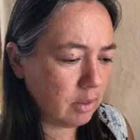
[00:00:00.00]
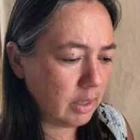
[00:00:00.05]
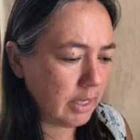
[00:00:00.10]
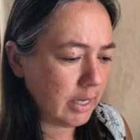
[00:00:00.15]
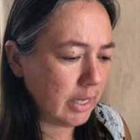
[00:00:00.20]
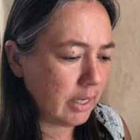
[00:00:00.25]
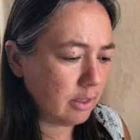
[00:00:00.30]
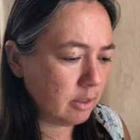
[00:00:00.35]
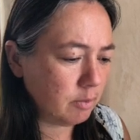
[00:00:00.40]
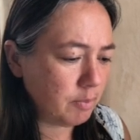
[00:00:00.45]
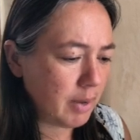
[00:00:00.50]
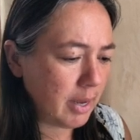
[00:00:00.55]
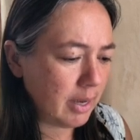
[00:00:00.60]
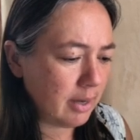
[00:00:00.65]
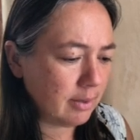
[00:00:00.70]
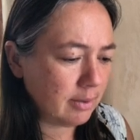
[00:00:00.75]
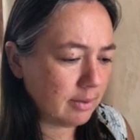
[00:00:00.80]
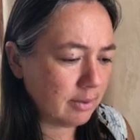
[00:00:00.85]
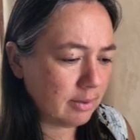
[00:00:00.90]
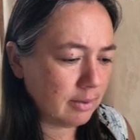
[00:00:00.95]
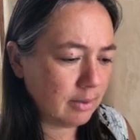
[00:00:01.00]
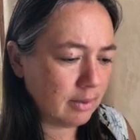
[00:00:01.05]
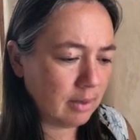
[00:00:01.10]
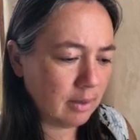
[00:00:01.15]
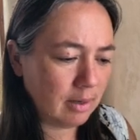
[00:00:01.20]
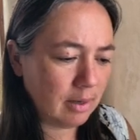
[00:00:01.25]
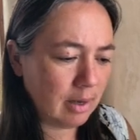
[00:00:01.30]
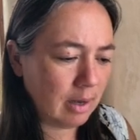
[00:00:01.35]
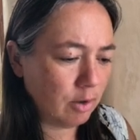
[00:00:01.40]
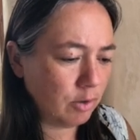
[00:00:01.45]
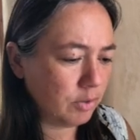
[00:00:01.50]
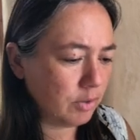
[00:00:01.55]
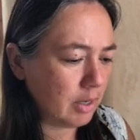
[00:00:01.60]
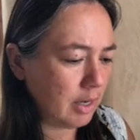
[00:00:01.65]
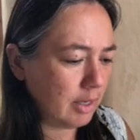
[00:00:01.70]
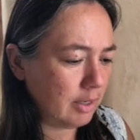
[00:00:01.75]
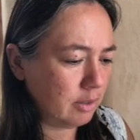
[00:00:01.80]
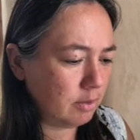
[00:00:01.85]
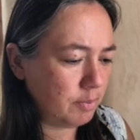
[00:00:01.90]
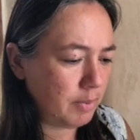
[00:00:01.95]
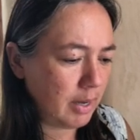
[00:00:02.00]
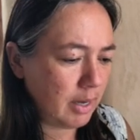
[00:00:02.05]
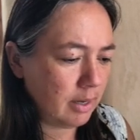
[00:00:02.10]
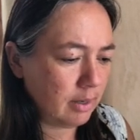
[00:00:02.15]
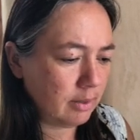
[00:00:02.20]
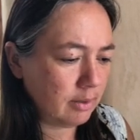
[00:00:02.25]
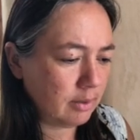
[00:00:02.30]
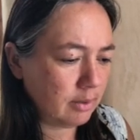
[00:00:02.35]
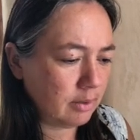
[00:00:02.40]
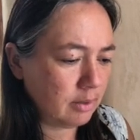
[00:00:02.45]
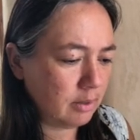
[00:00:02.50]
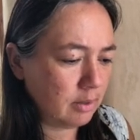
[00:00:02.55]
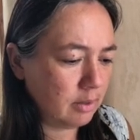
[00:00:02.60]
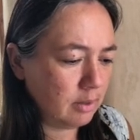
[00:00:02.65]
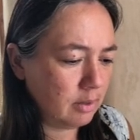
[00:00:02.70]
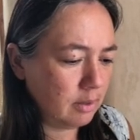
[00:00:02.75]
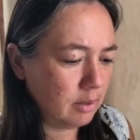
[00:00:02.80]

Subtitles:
cleaning space, outside space,